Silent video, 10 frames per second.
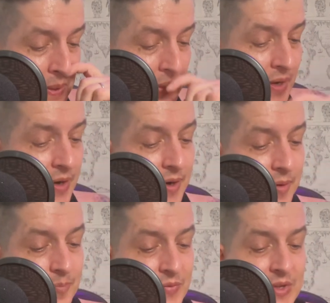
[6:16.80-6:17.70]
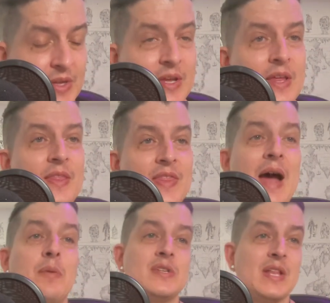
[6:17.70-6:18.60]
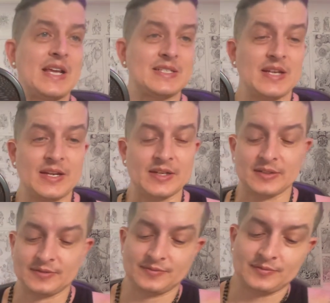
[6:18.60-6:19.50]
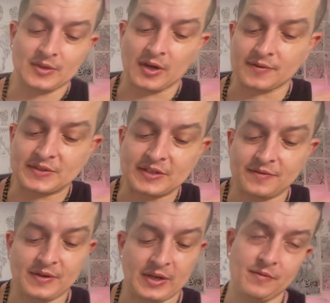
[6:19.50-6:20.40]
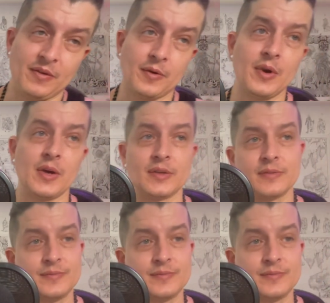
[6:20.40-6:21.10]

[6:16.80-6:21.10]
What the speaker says: That was the last sighting of Tiffaine Veron.